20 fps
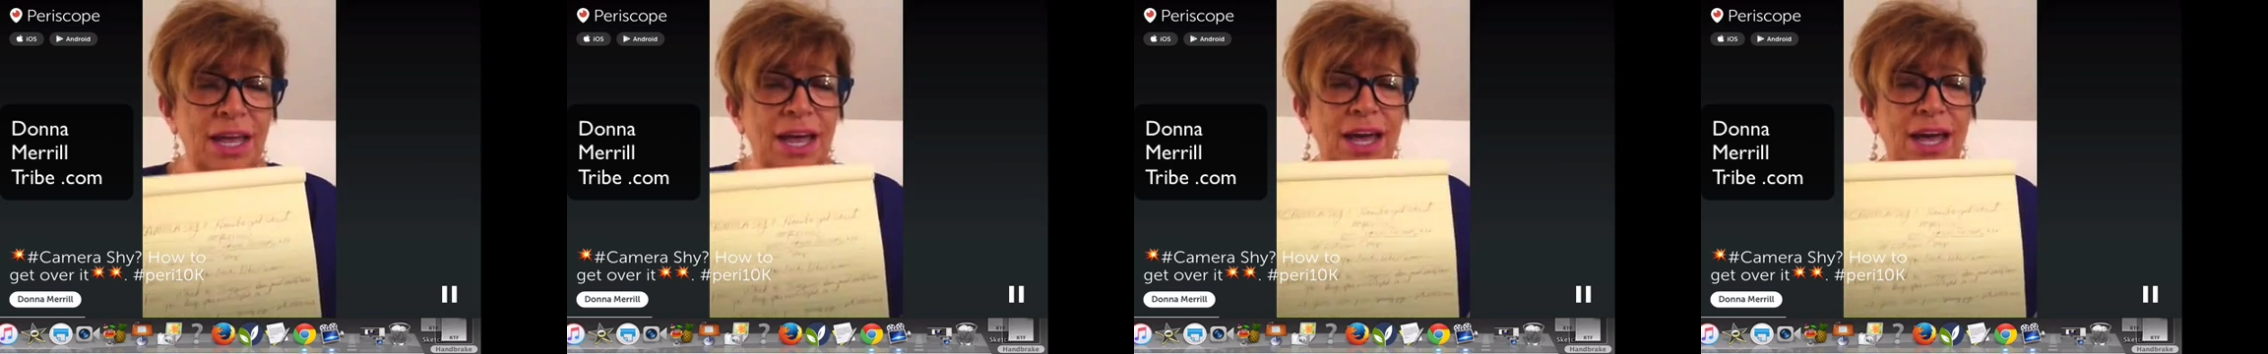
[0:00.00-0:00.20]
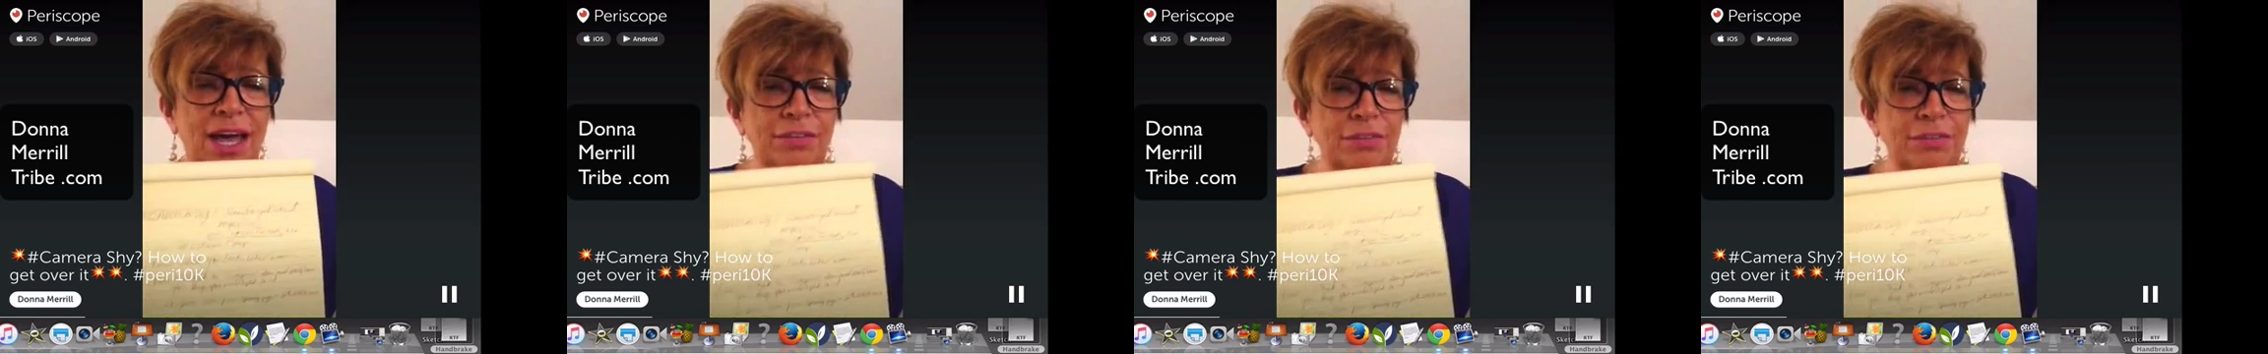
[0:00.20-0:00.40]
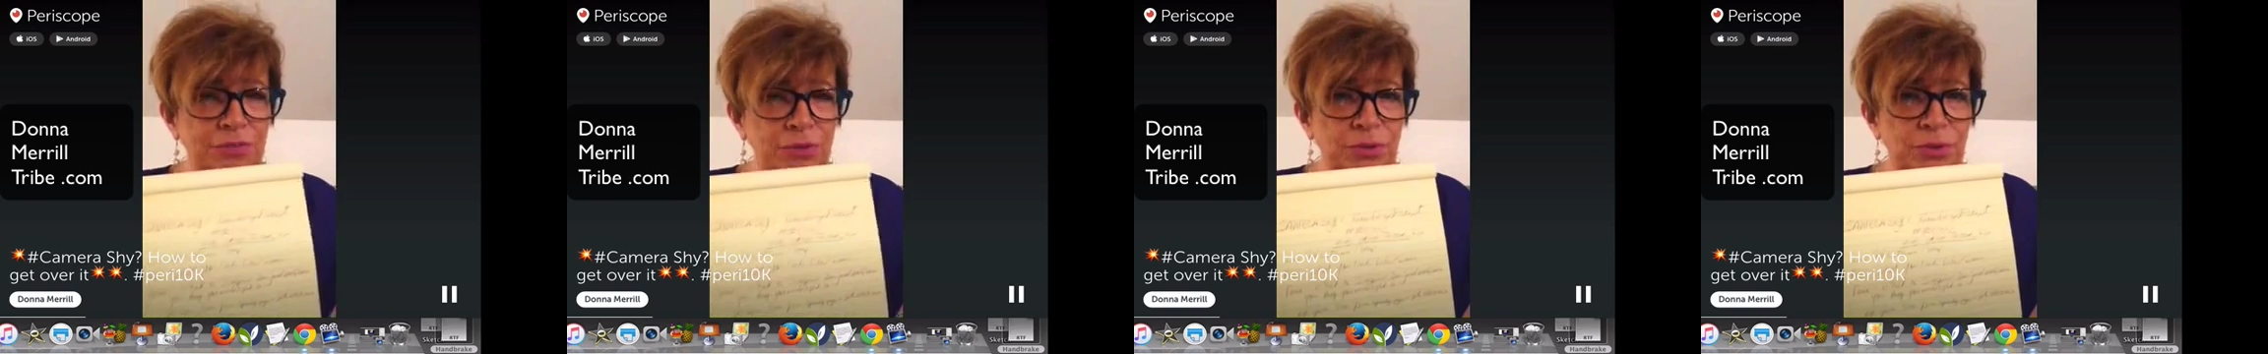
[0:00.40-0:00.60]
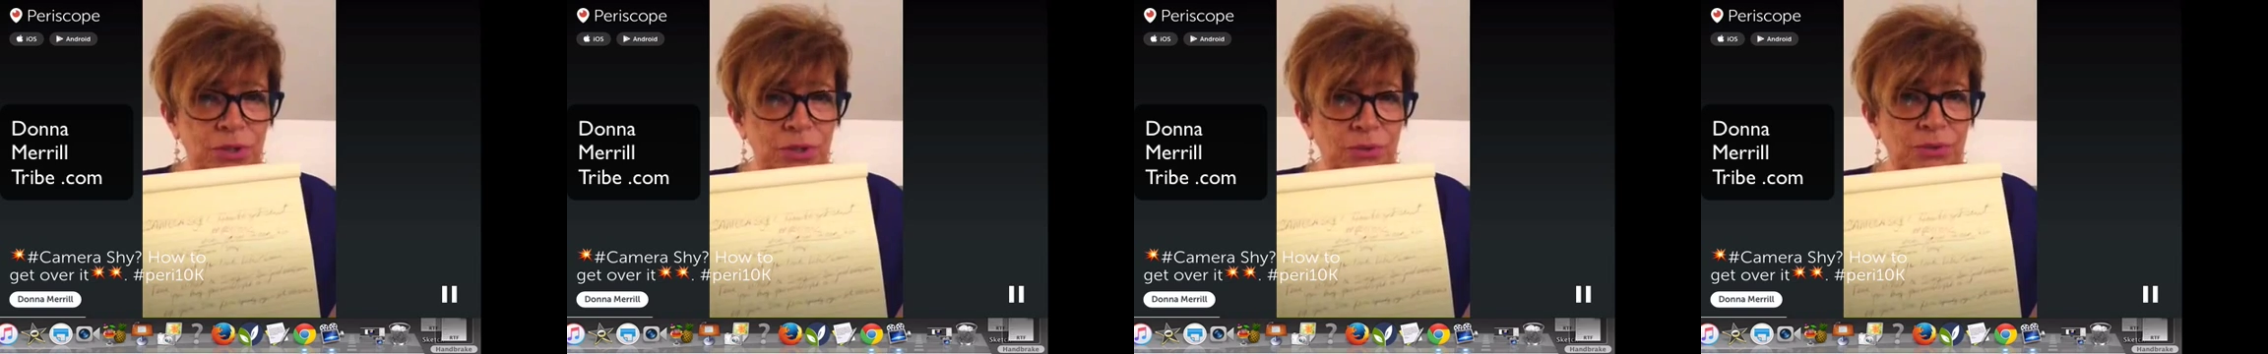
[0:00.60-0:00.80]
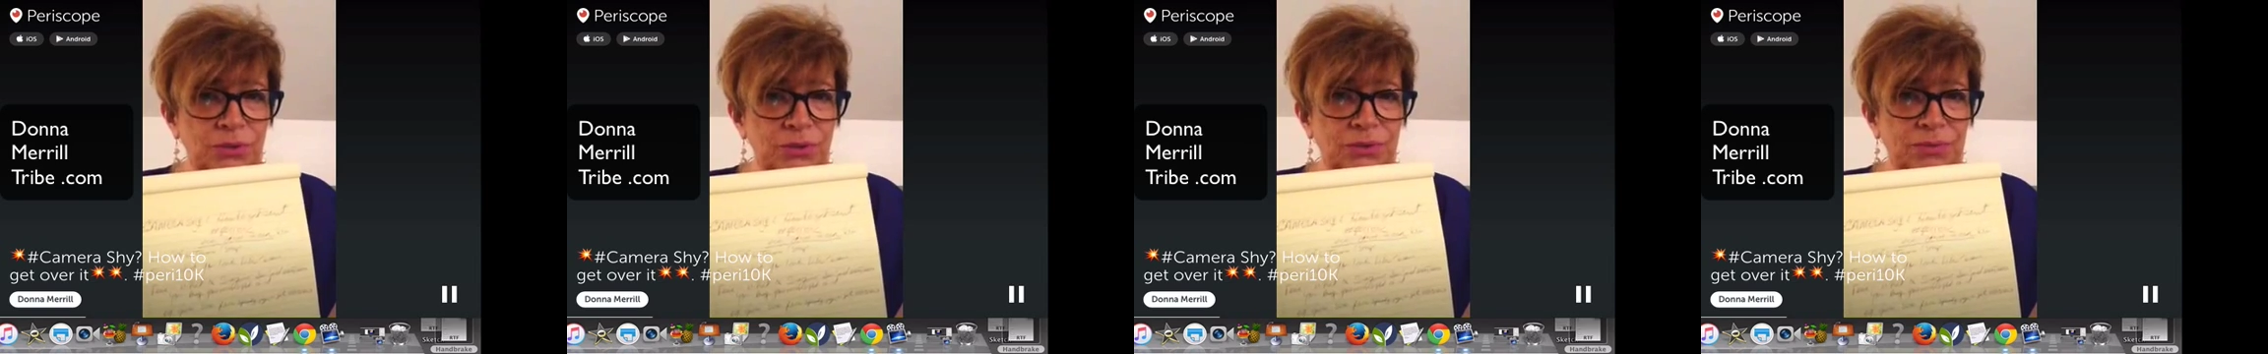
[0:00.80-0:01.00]
Have a few
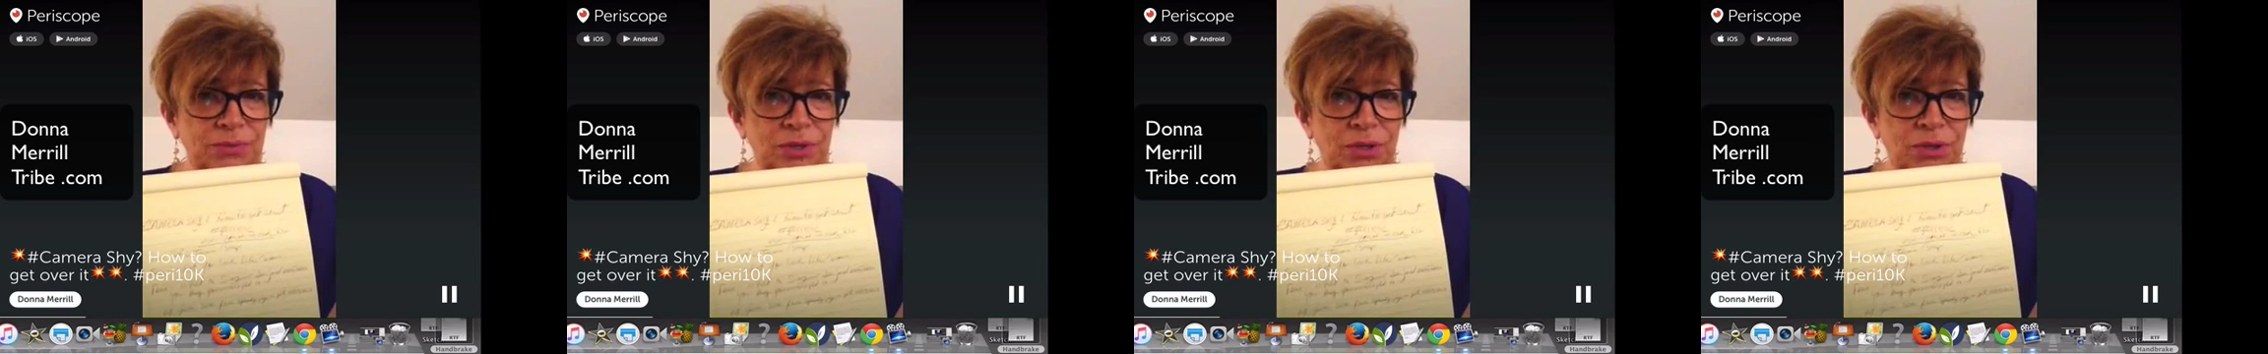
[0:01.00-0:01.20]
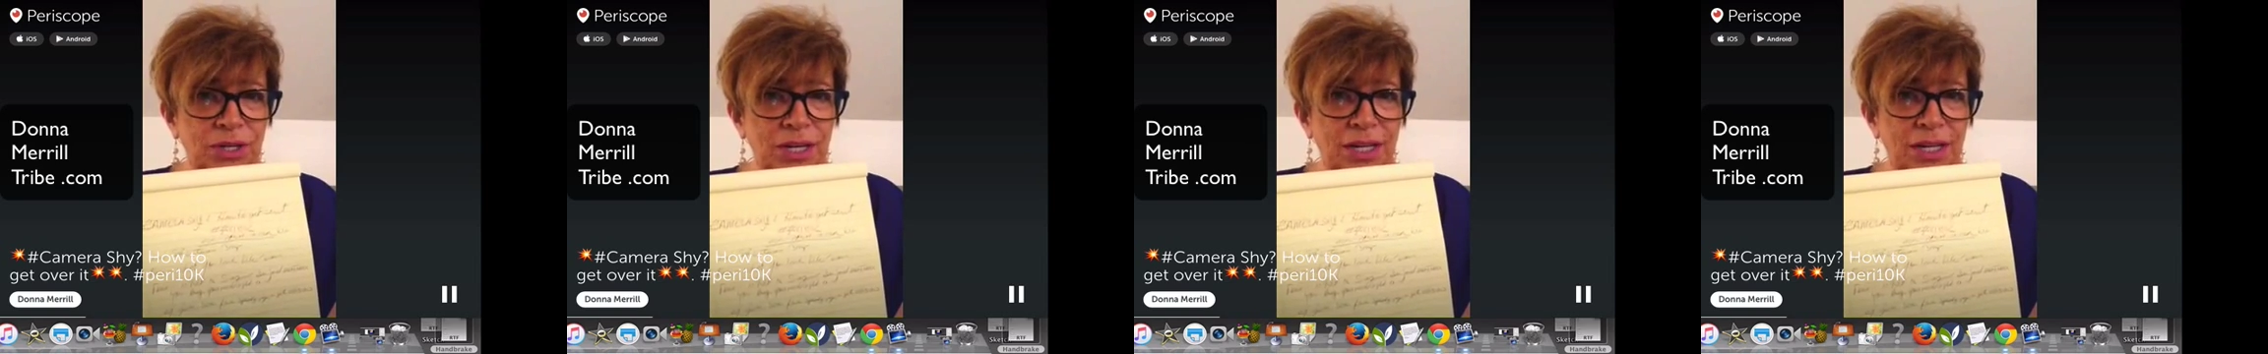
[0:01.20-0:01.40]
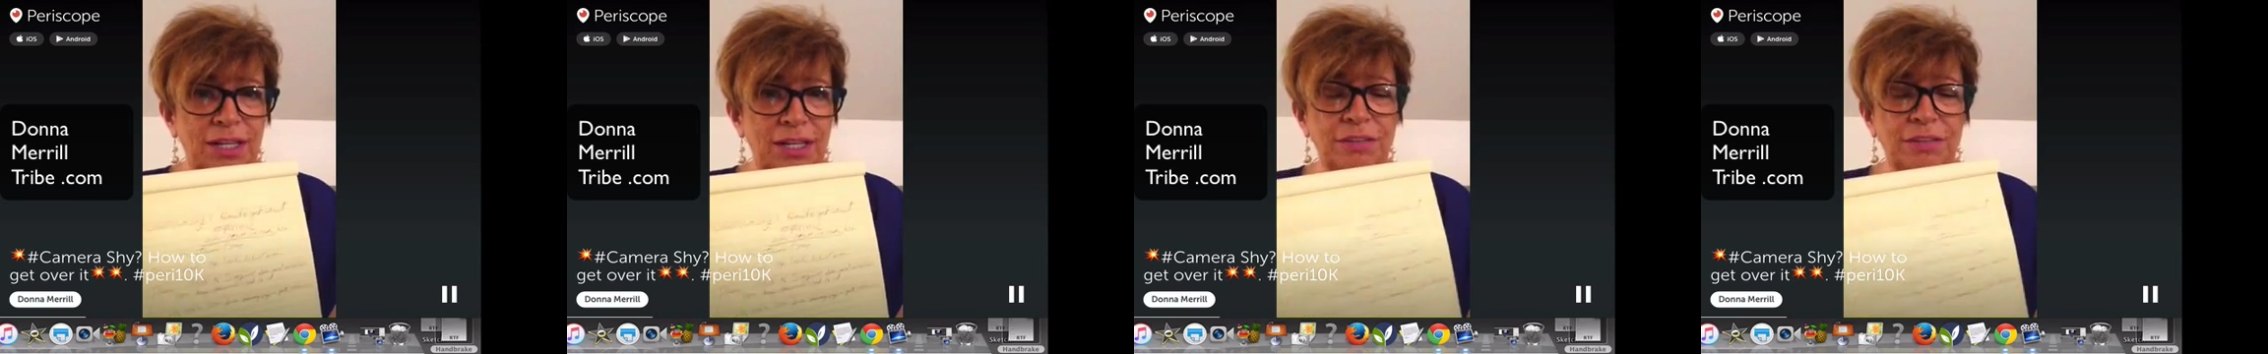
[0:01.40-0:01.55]
notes. Okay,